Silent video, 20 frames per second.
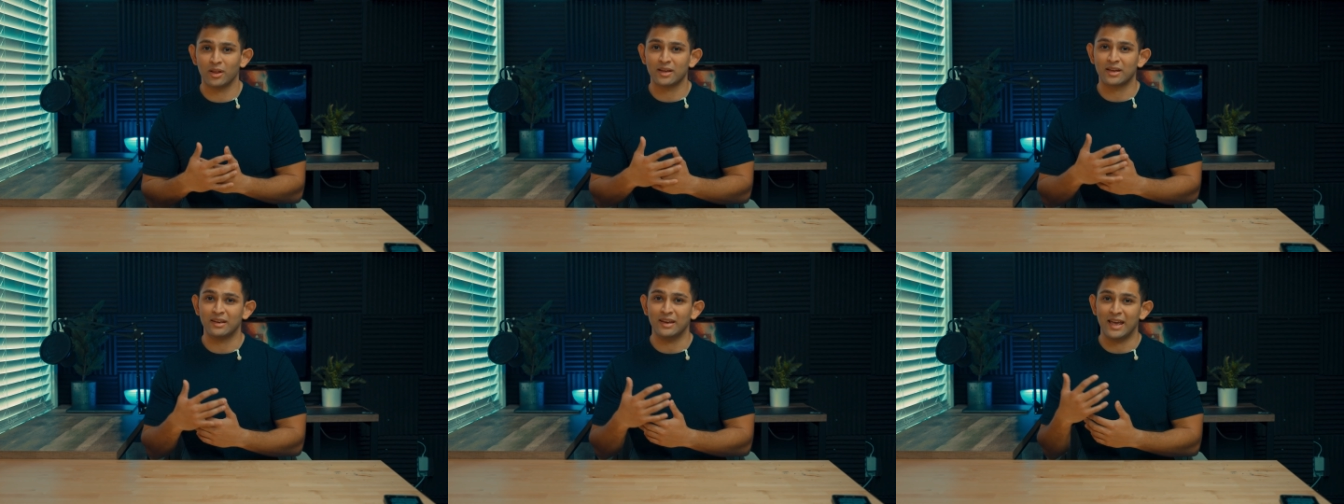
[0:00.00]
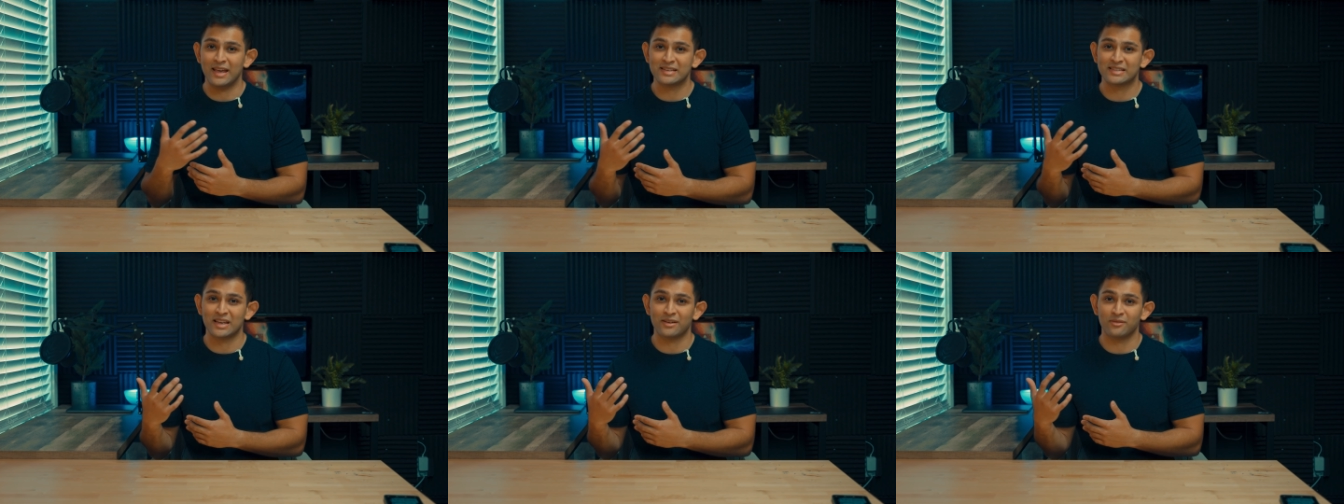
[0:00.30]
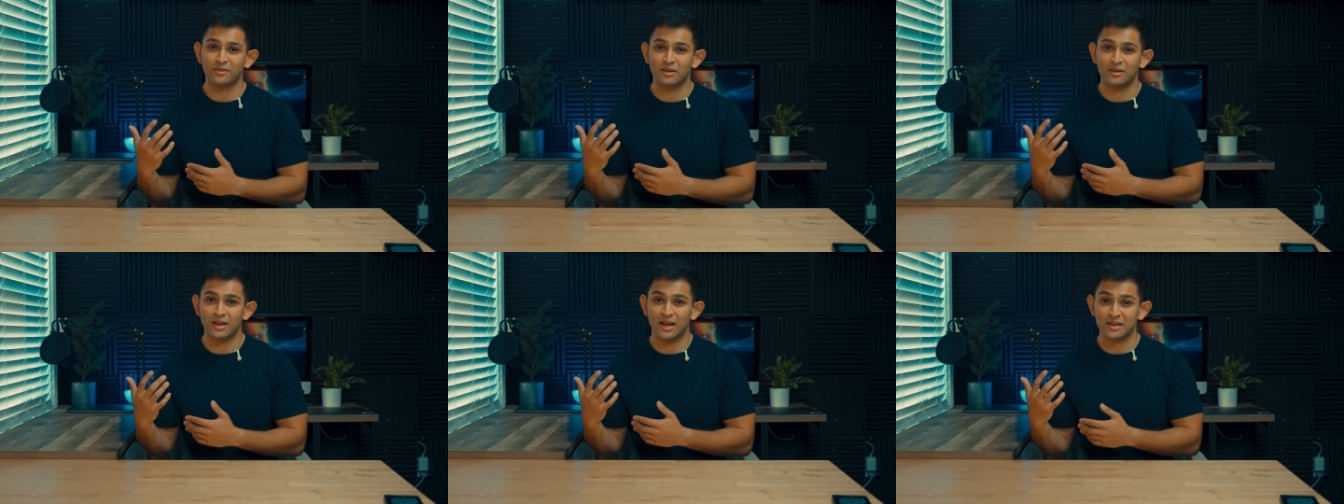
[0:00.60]
like an
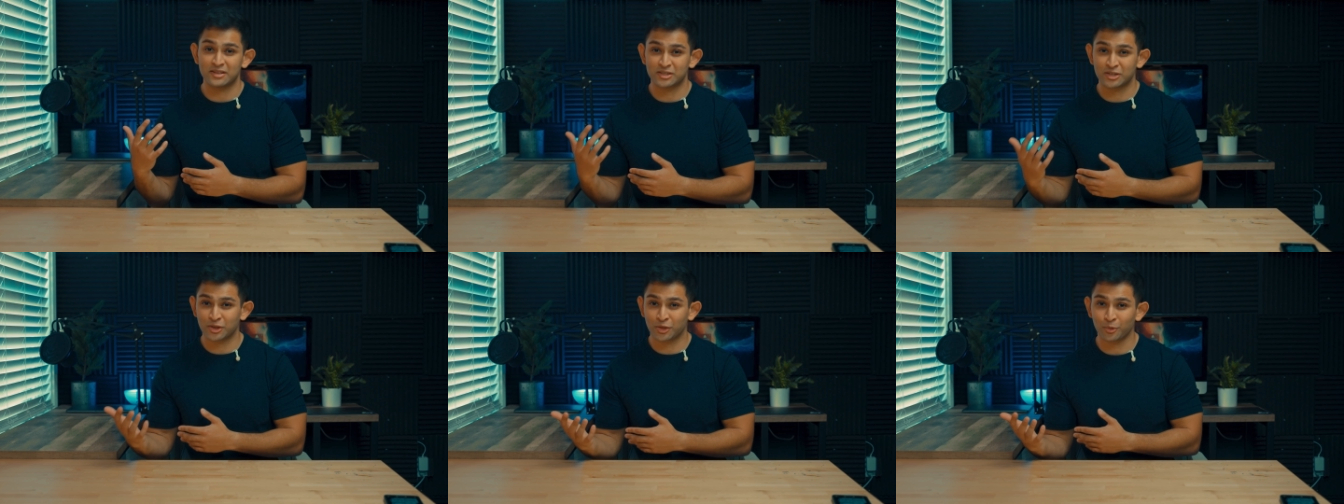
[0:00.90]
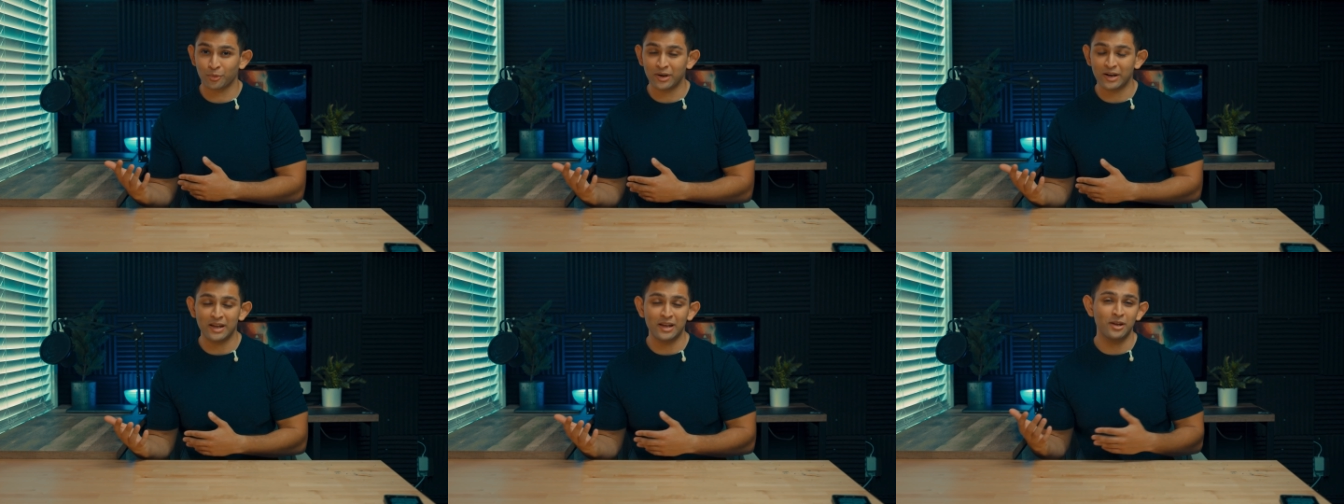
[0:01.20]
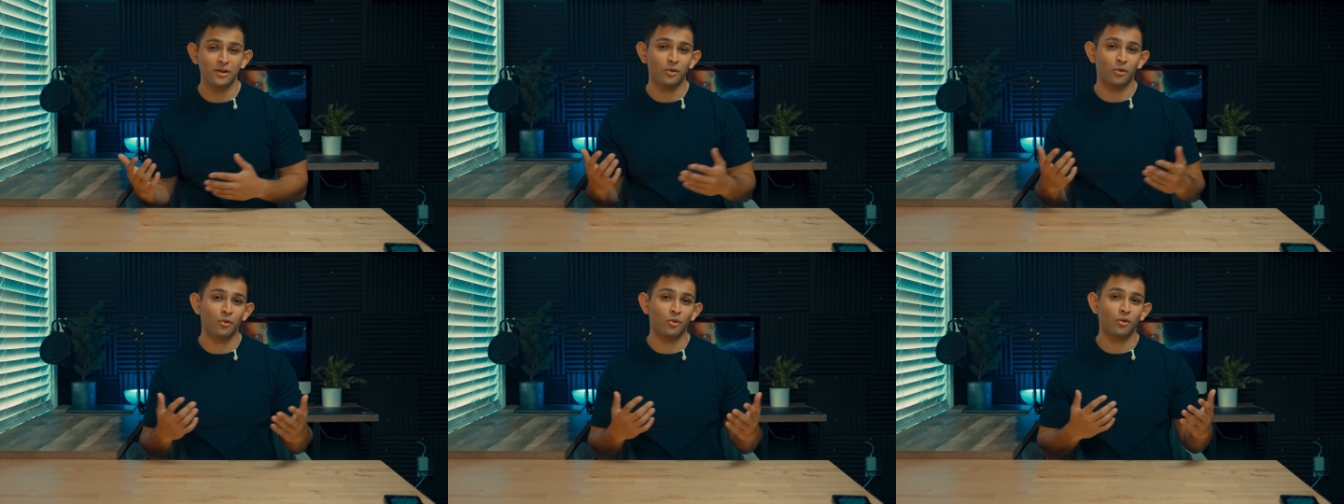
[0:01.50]
A7S
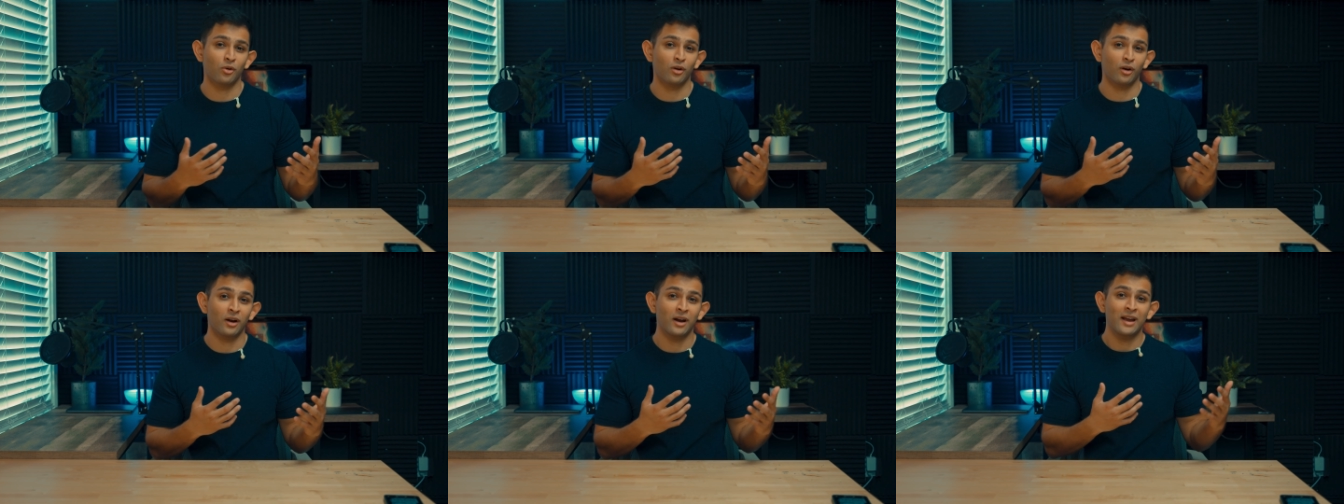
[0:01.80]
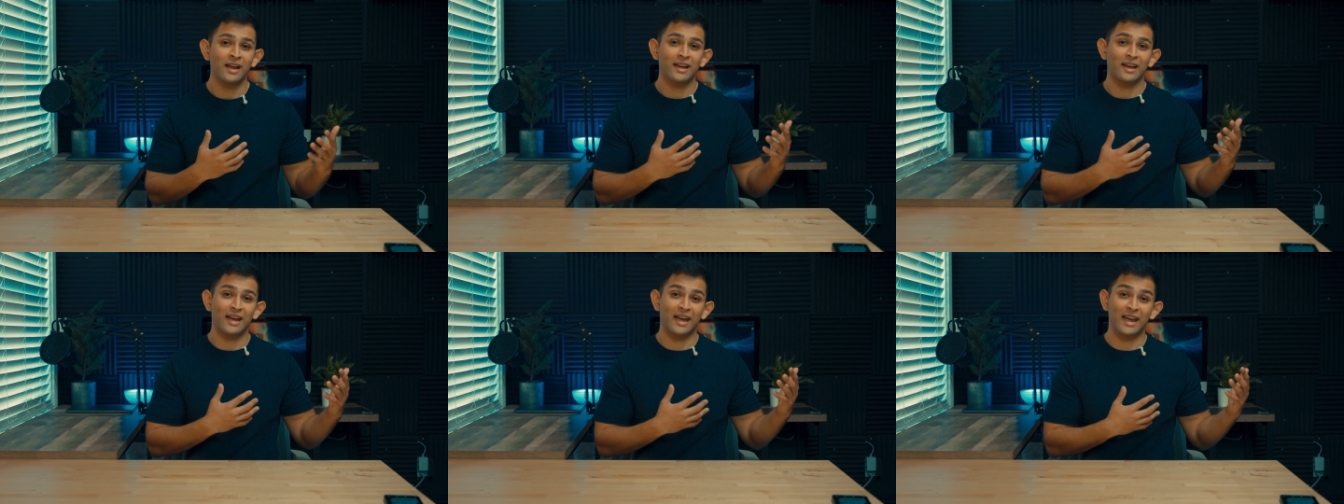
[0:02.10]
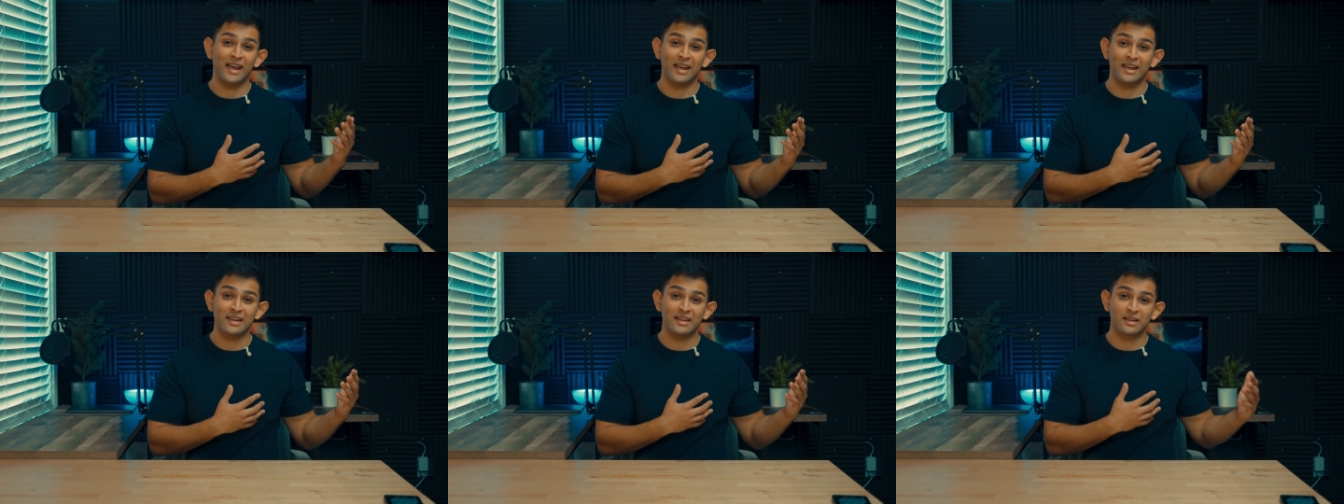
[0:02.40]
III or
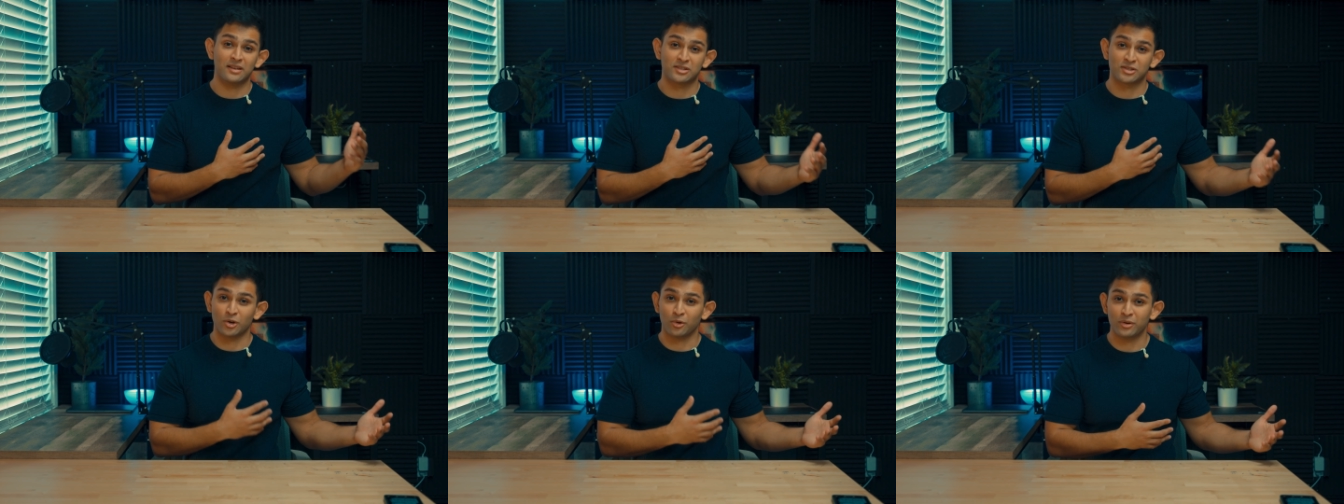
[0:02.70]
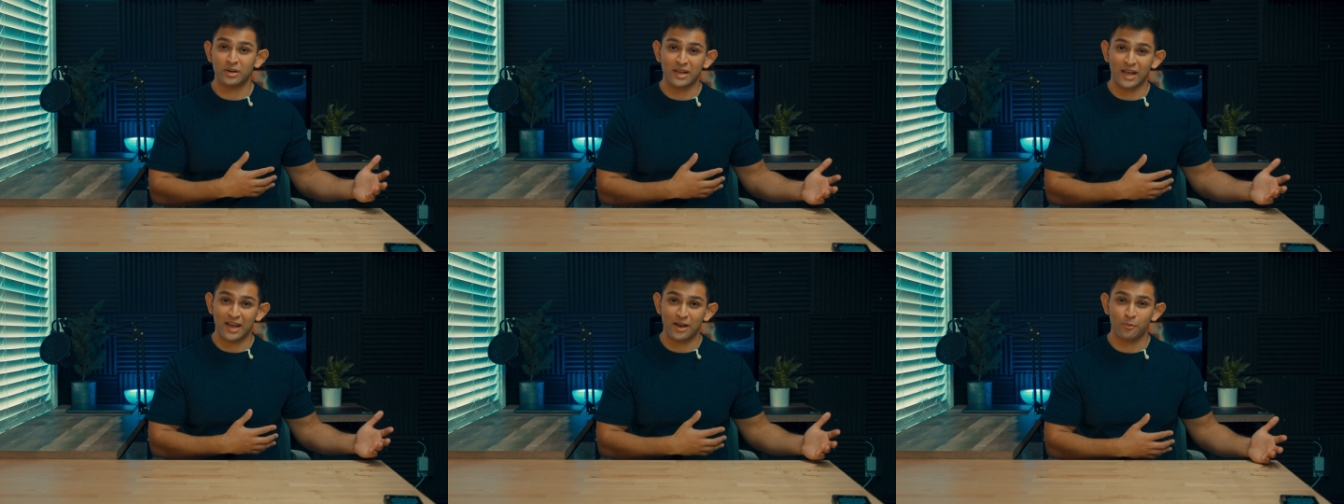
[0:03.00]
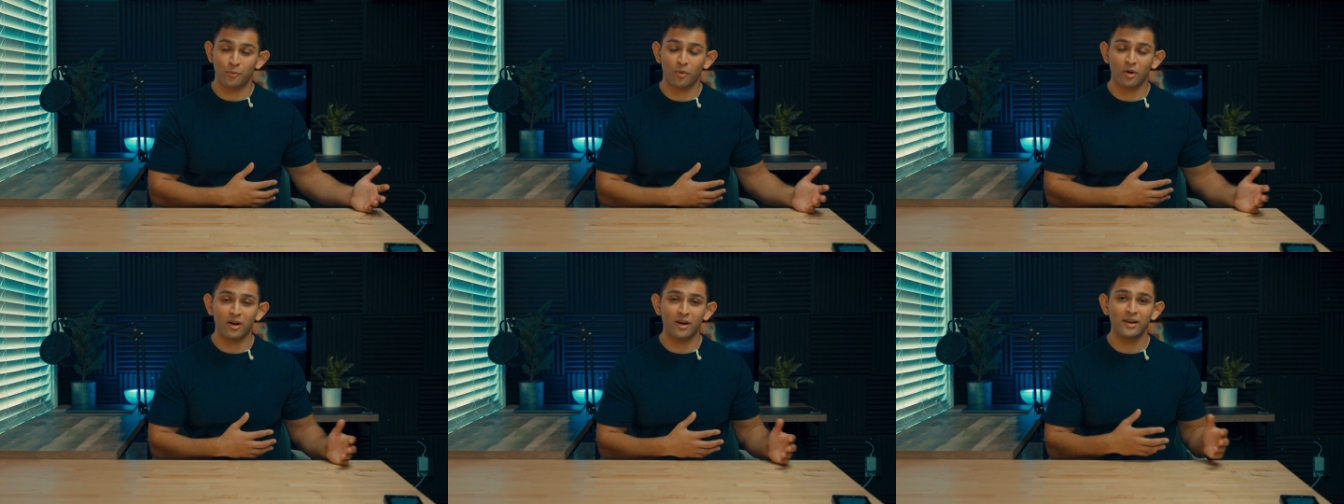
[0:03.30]
a Sony
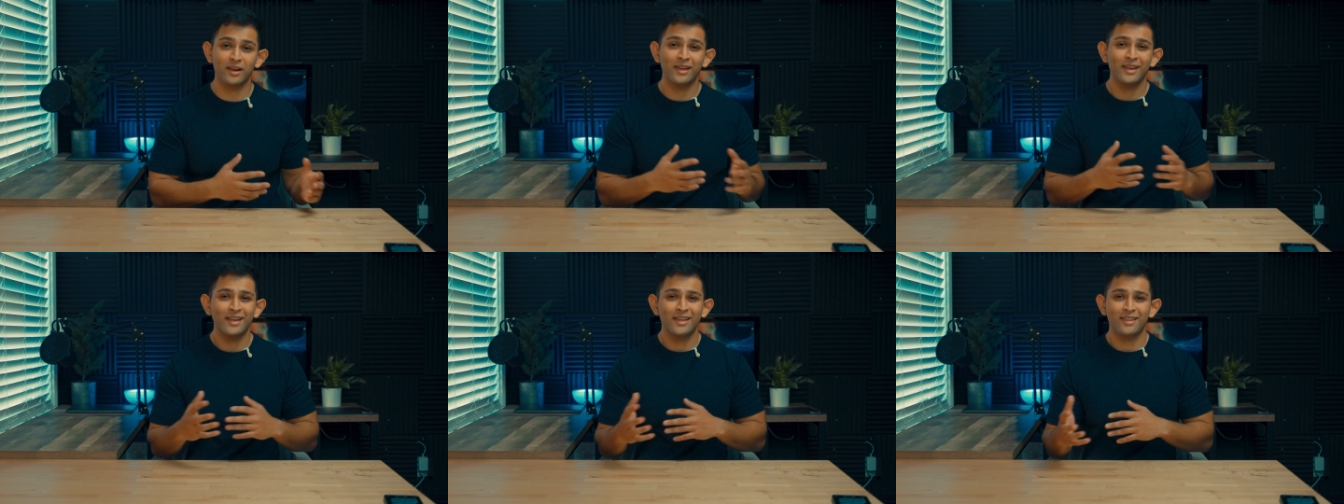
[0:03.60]
A1,